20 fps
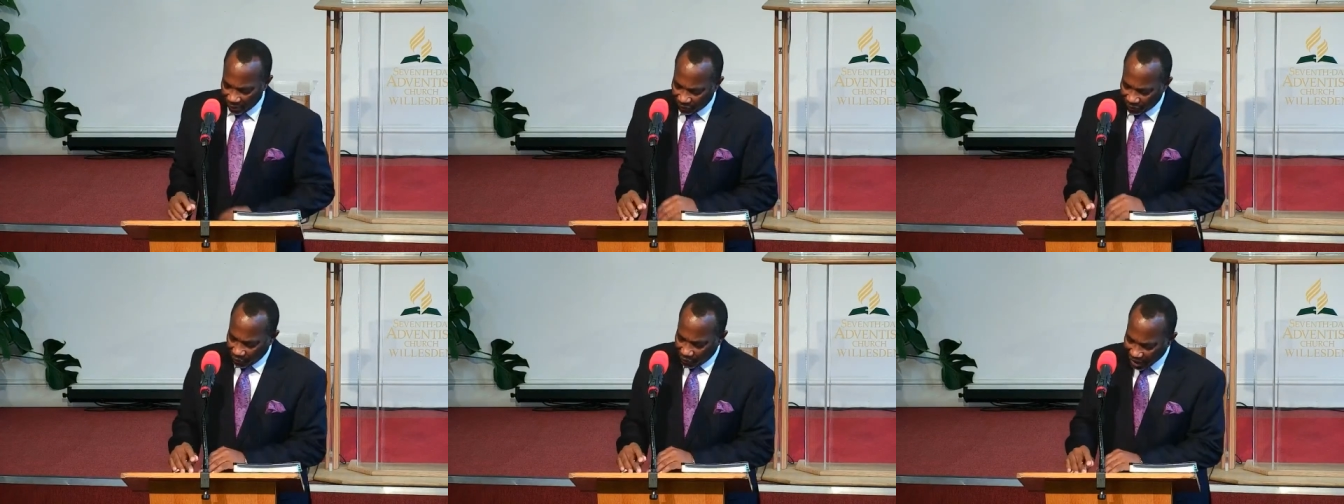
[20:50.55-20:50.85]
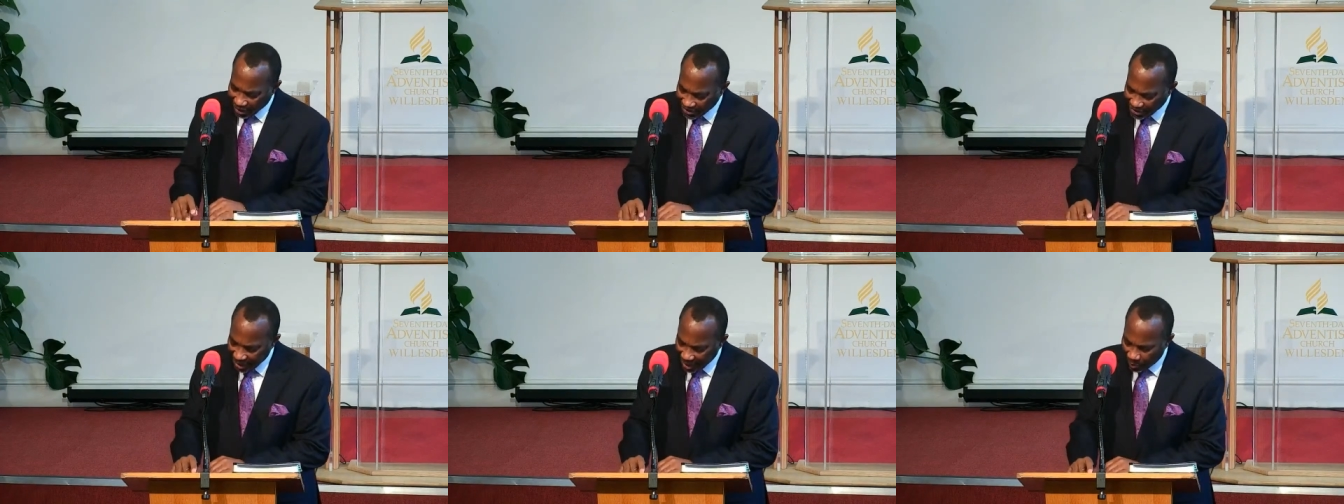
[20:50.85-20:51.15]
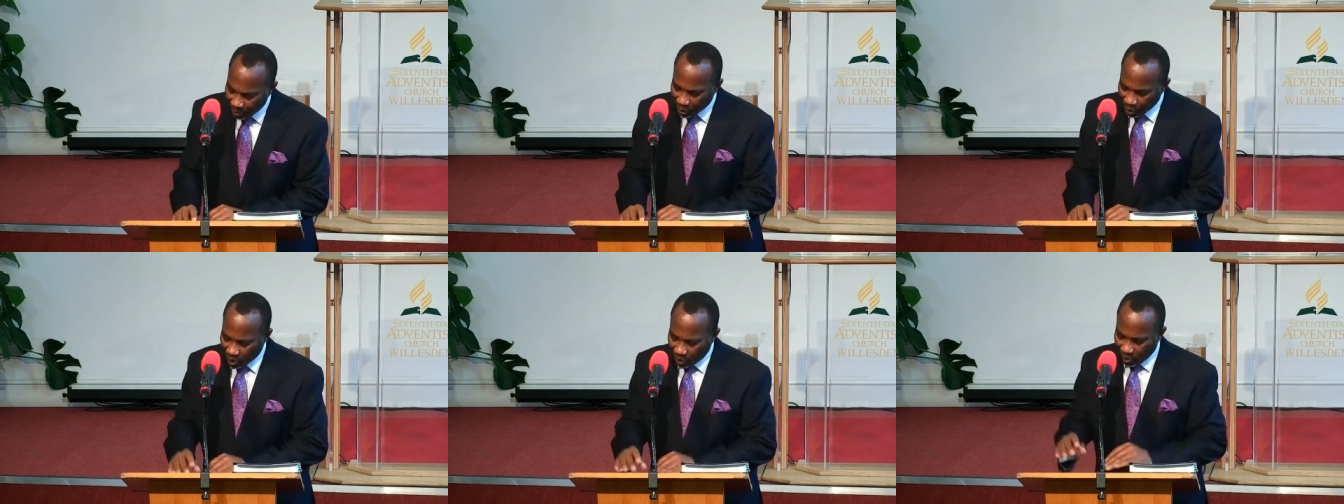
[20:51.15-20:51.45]
For
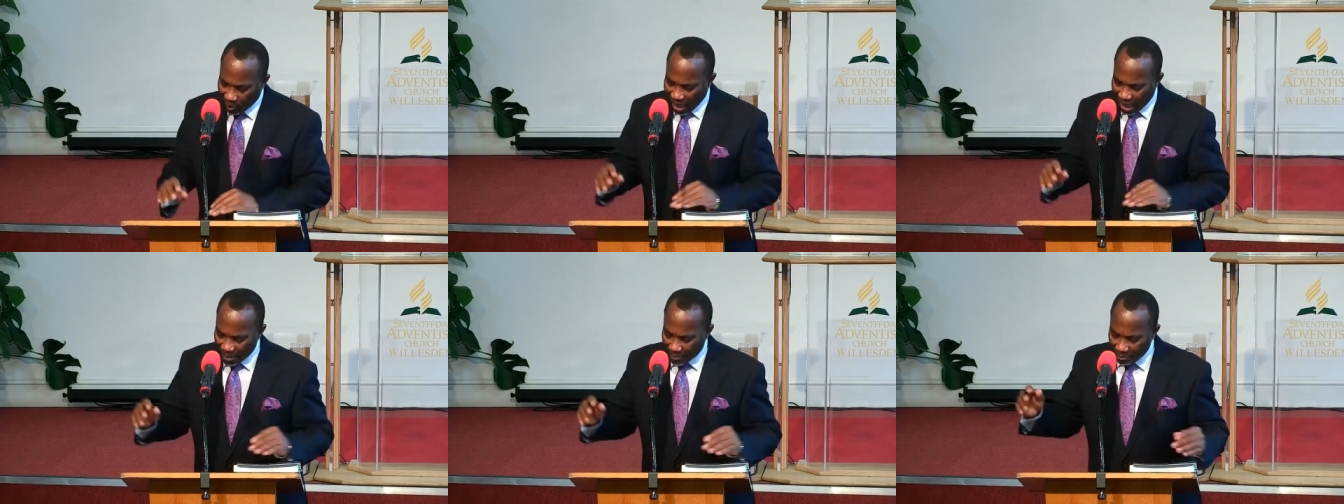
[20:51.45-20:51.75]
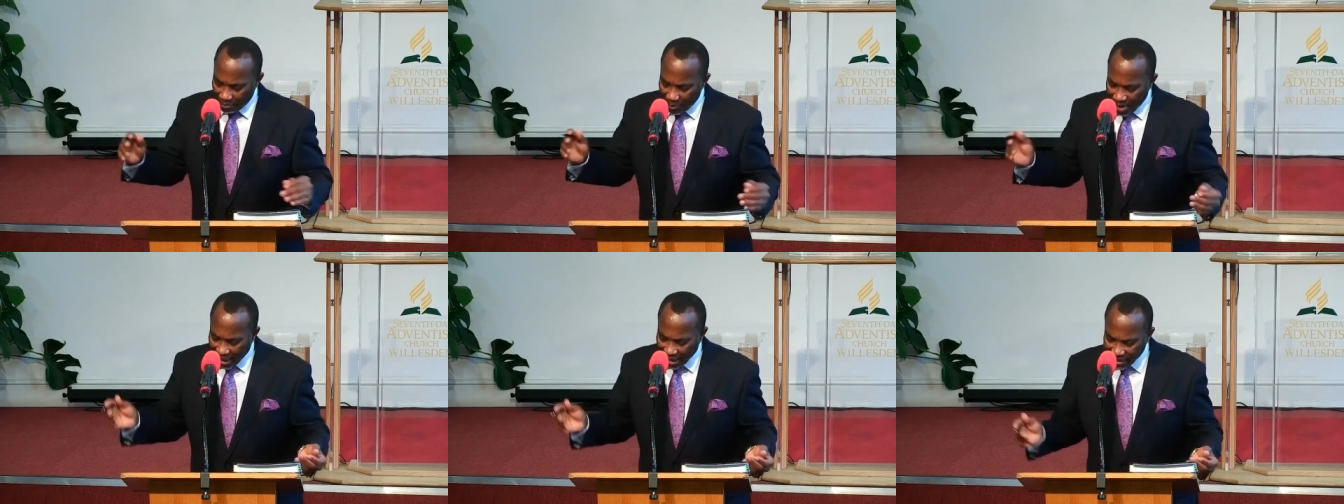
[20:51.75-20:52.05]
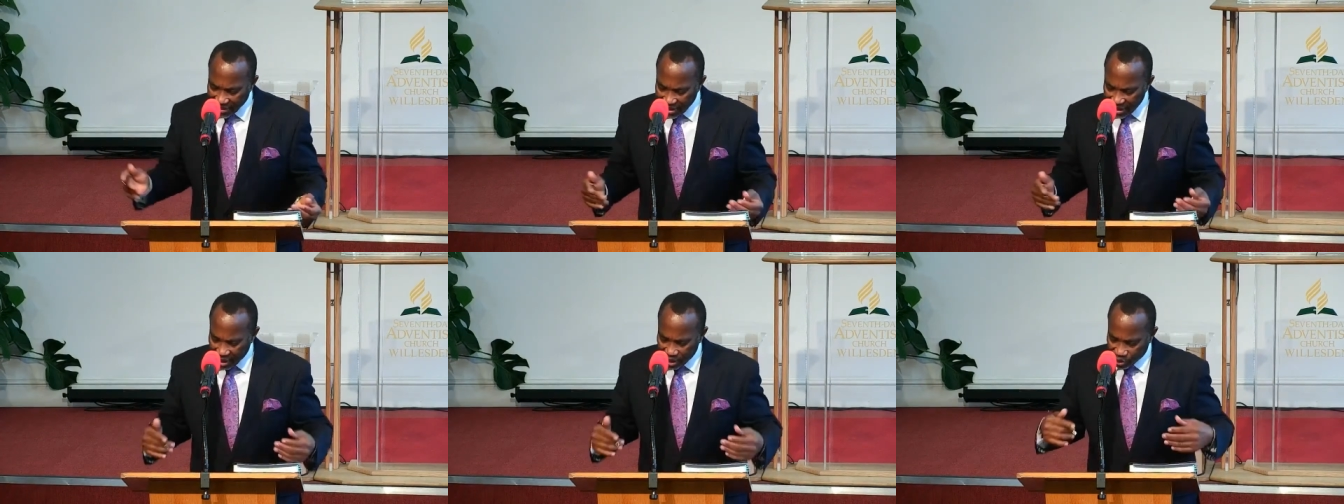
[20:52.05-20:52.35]
example, by
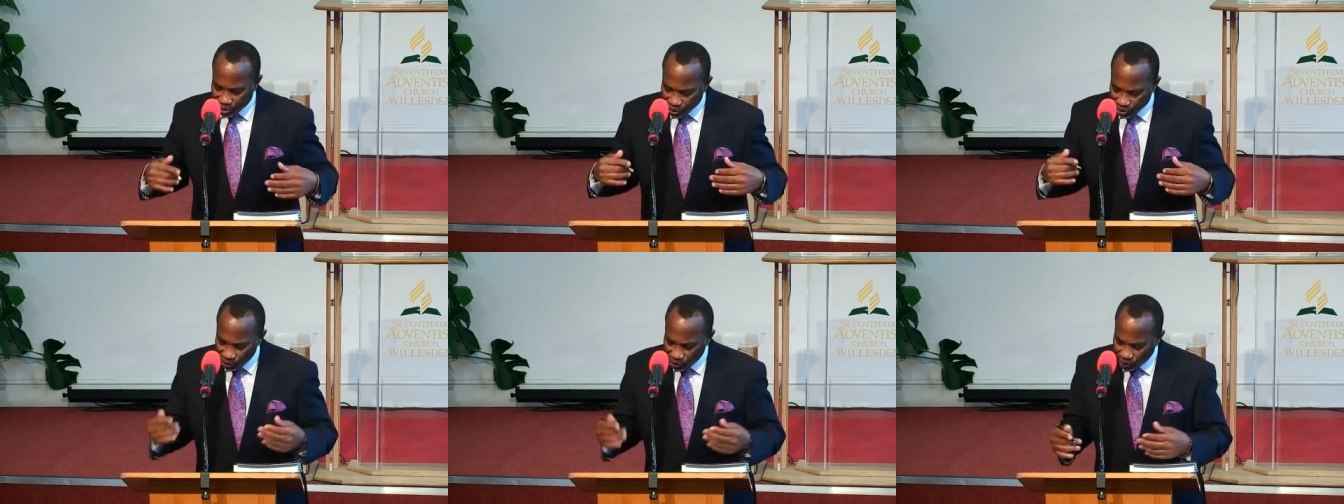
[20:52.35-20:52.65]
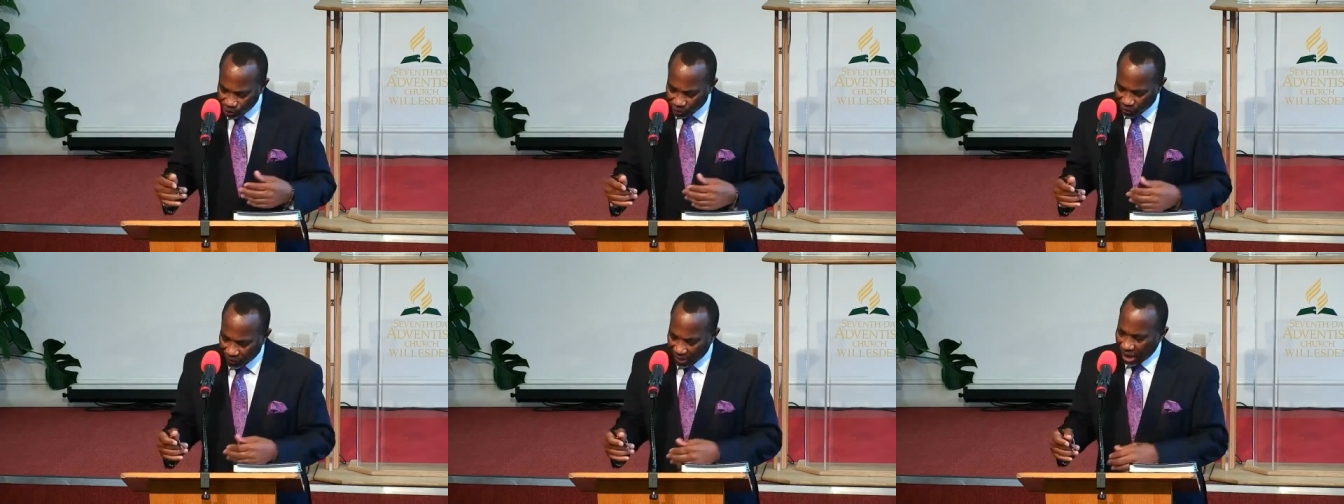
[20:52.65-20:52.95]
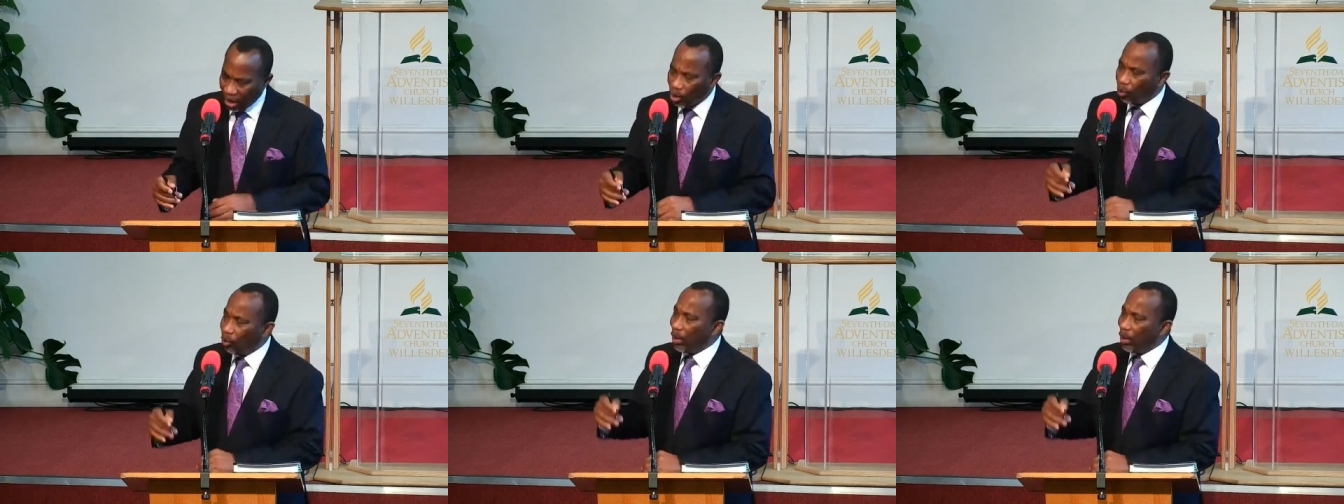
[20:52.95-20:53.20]
mixing truth